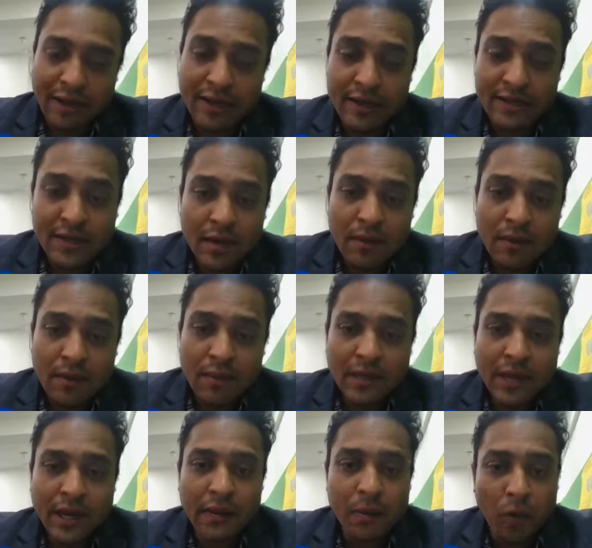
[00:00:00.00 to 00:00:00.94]
Doesn't
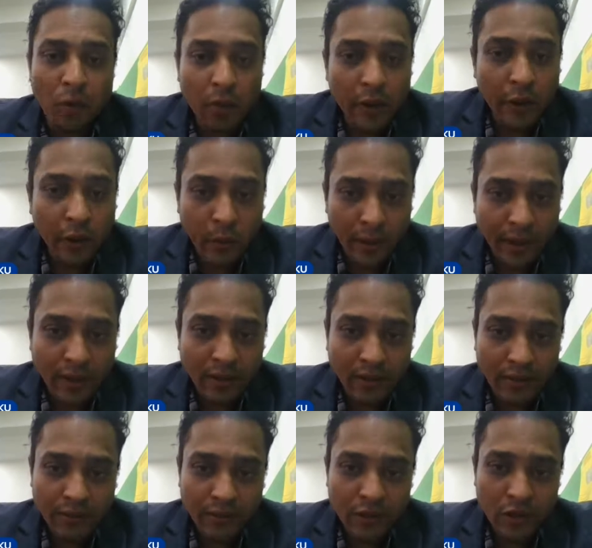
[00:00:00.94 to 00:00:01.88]
mean that MobiKwik,
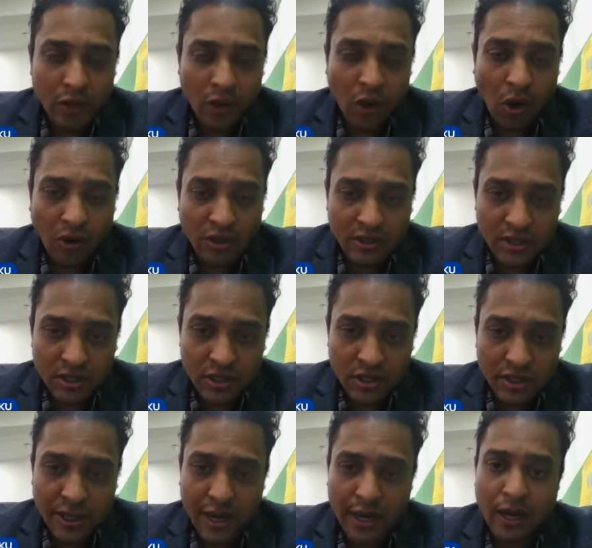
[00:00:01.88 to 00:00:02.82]

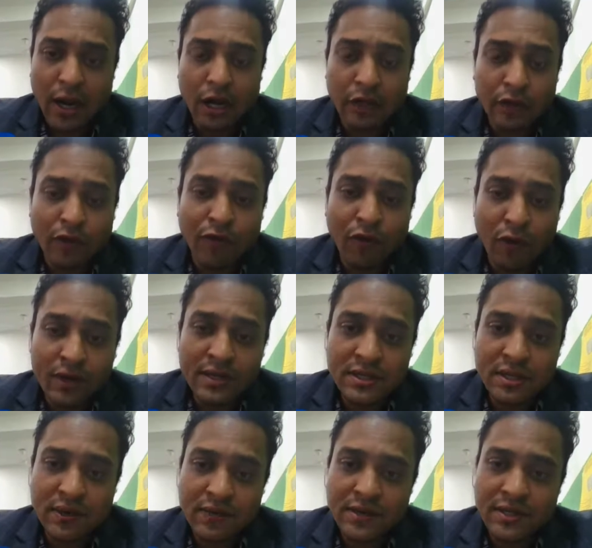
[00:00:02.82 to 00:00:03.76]
Oxigen, and other wallet
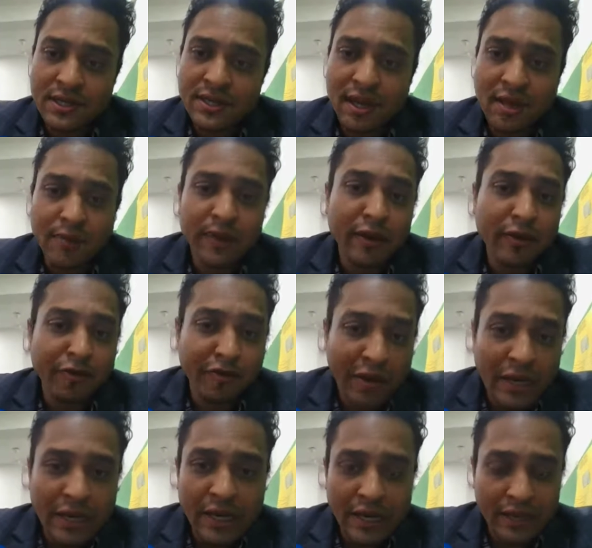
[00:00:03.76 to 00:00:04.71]
services have been a
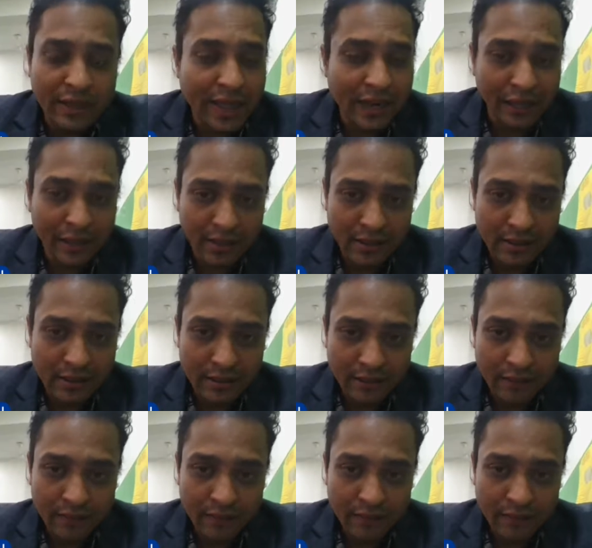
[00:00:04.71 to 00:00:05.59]
failure in that case.